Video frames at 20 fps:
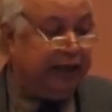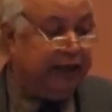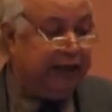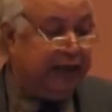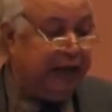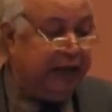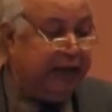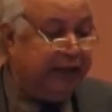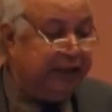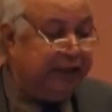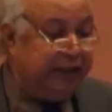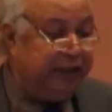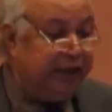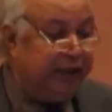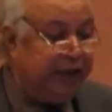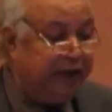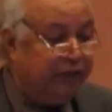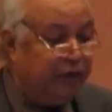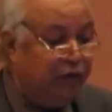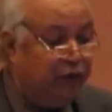19
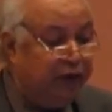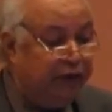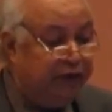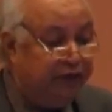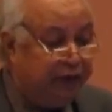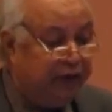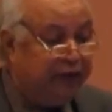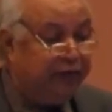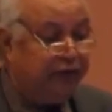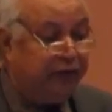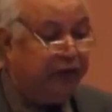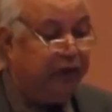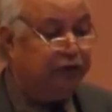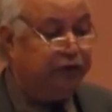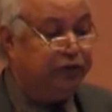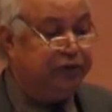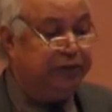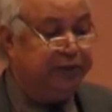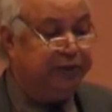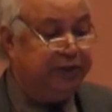have only one
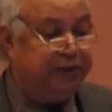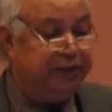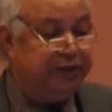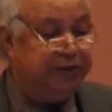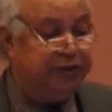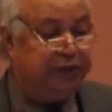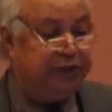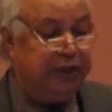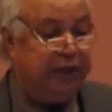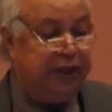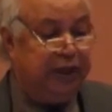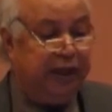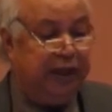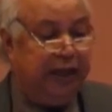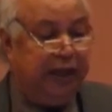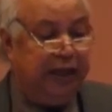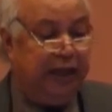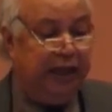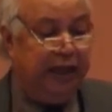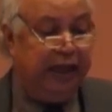fellowship each,
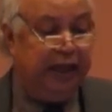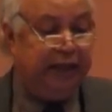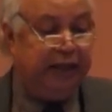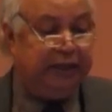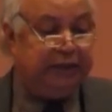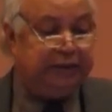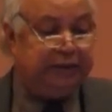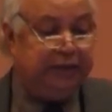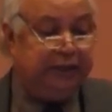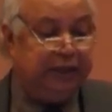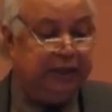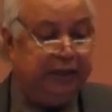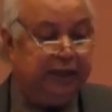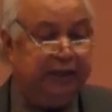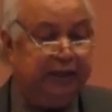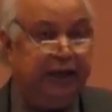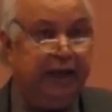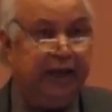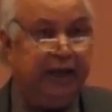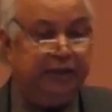and
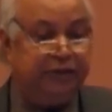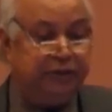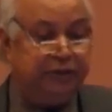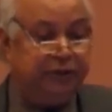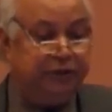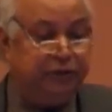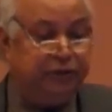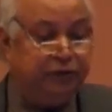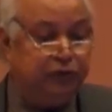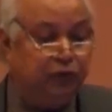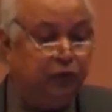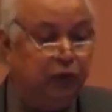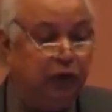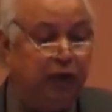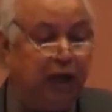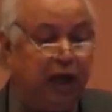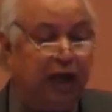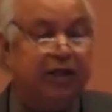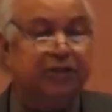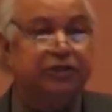that too
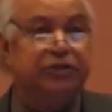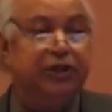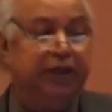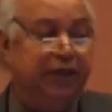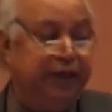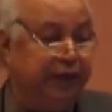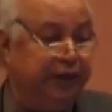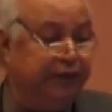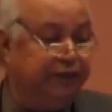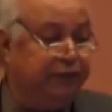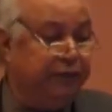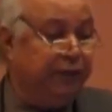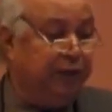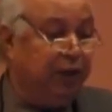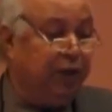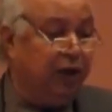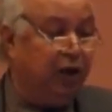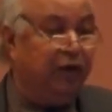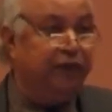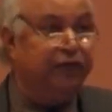largely
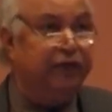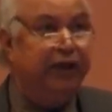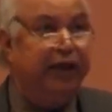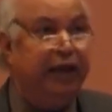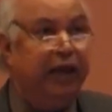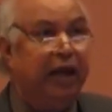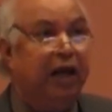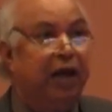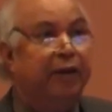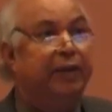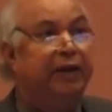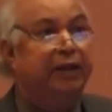of the Allahabad